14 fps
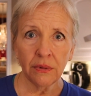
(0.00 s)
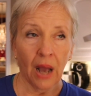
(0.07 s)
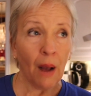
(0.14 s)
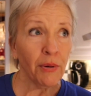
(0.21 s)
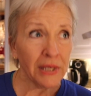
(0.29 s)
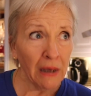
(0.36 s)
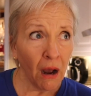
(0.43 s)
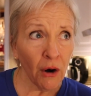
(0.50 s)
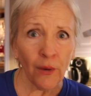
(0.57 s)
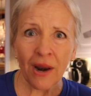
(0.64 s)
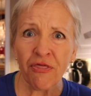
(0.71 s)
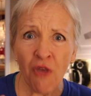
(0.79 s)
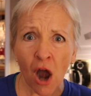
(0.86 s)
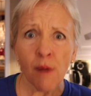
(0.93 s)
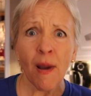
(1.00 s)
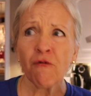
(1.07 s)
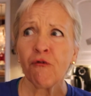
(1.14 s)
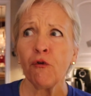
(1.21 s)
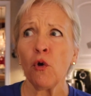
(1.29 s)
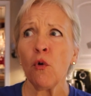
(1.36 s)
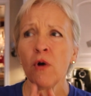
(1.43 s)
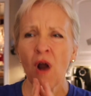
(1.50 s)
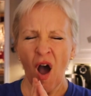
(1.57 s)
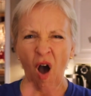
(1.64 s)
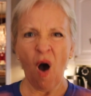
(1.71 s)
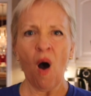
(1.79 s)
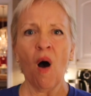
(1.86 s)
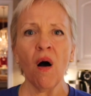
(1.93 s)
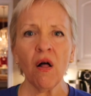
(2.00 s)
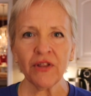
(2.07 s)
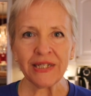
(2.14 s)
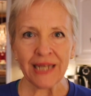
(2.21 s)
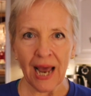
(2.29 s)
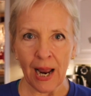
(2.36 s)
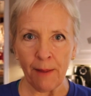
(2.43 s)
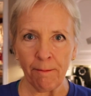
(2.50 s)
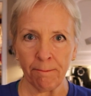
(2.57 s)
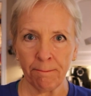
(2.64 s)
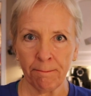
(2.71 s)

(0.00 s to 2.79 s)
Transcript: I was hungry. I thought about food all the time.